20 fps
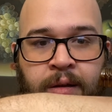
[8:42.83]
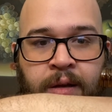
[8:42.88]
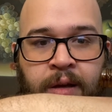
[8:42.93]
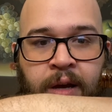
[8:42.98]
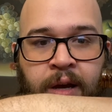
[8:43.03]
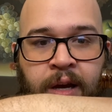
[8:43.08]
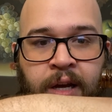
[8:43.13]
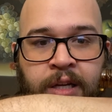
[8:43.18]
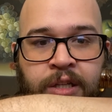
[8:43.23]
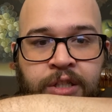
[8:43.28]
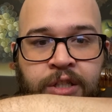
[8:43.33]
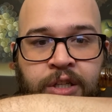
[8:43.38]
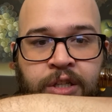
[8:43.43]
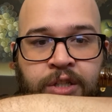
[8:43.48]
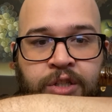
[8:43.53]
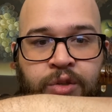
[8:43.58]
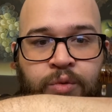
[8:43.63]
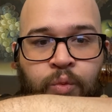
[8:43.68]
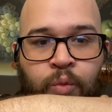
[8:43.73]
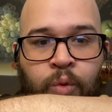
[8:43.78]
I
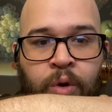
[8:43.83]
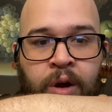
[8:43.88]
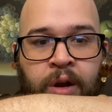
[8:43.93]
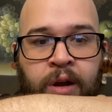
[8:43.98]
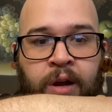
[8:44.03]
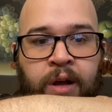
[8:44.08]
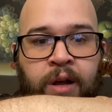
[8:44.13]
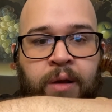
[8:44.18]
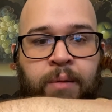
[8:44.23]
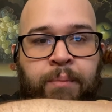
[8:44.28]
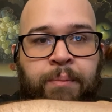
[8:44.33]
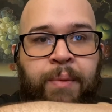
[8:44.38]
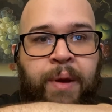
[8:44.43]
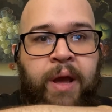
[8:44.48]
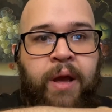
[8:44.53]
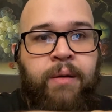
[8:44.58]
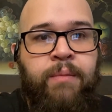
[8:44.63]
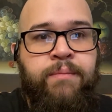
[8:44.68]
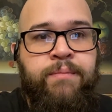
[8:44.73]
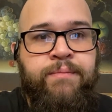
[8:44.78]
just want,
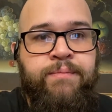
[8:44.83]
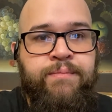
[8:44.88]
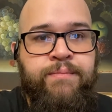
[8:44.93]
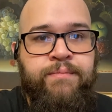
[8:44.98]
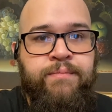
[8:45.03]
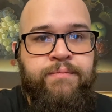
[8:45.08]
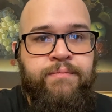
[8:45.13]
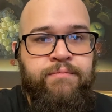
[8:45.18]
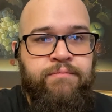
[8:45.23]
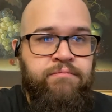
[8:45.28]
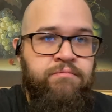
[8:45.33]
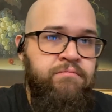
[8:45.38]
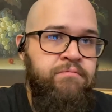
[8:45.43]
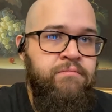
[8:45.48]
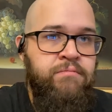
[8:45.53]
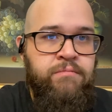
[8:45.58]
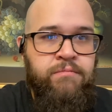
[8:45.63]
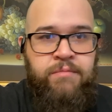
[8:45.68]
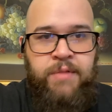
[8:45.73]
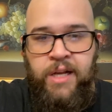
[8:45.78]
bam.
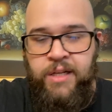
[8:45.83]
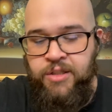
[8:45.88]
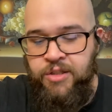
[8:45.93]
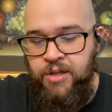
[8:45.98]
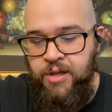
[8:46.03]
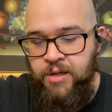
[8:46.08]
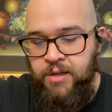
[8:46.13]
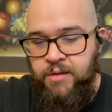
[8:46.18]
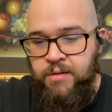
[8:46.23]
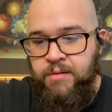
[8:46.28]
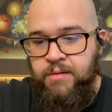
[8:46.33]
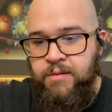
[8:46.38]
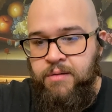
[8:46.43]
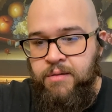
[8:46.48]
That's good.